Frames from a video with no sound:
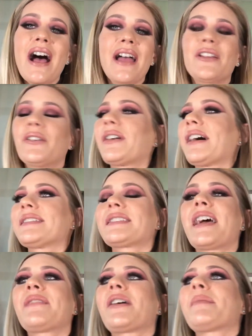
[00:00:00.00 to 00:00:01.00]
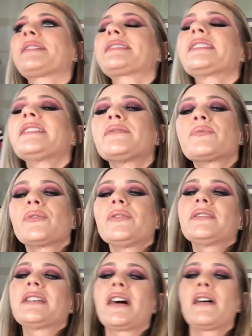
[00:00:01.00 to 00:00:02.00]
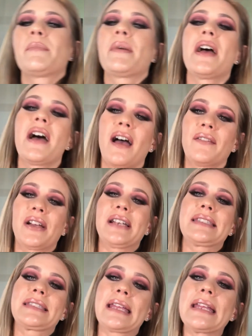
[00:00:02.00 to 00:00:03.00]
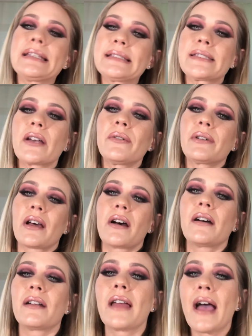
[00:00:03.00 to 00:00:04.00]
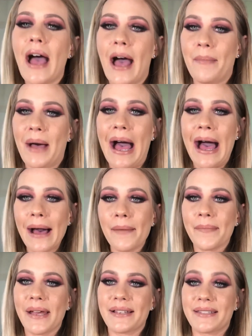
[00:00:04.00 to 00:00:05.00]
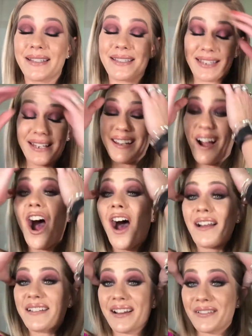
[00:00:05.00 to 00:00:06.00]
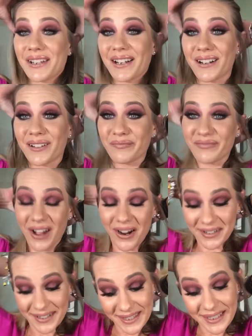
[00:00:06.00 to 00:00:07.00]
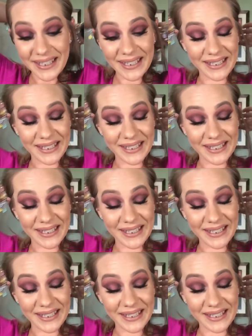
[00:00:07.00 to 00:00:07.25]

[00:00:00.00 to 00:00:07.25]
I know, guys, I've got my sleeves rolled up. I've got stains going on. I'm a hot mess. It's getting hot down here. Honestly,